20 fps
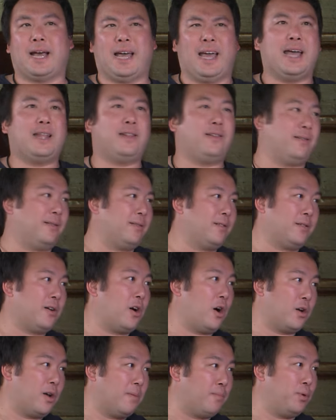I hadn't
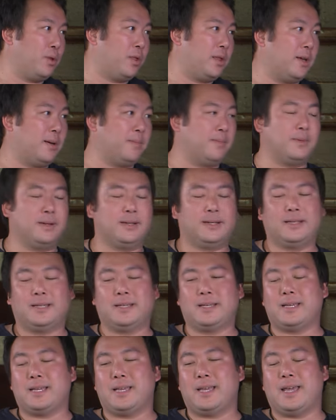caught up with him.
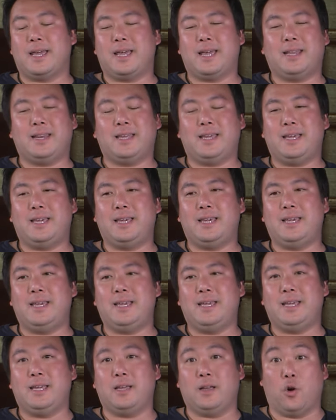And
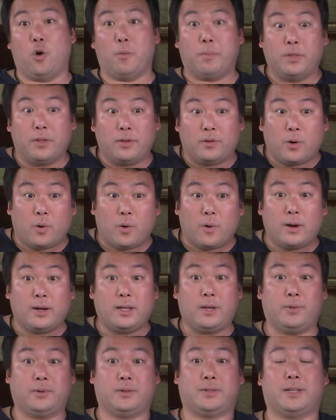he opened the door, and
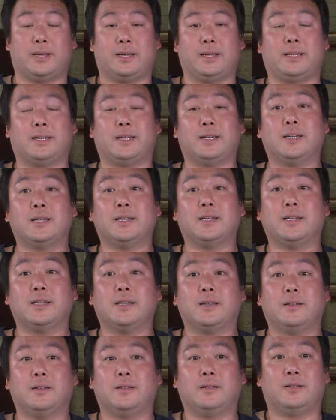he was like,
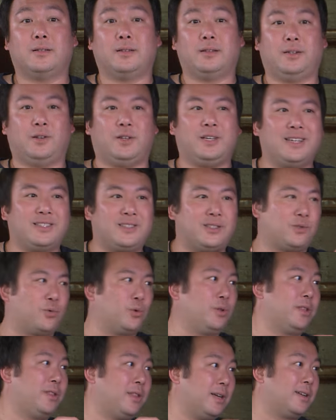you know, he has this
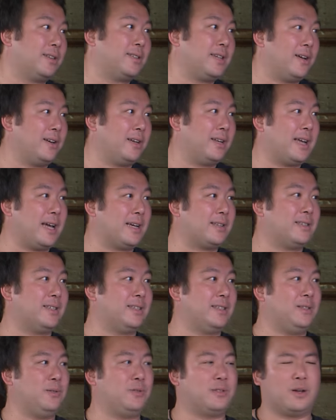really thick Italian accent.
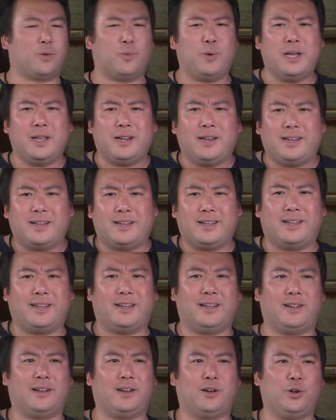He was like, Will,
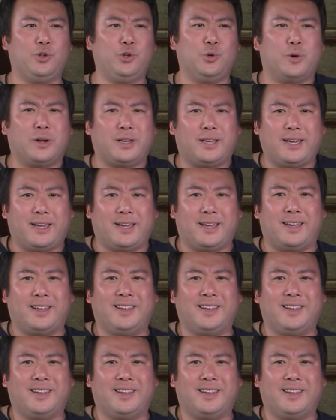are you okay?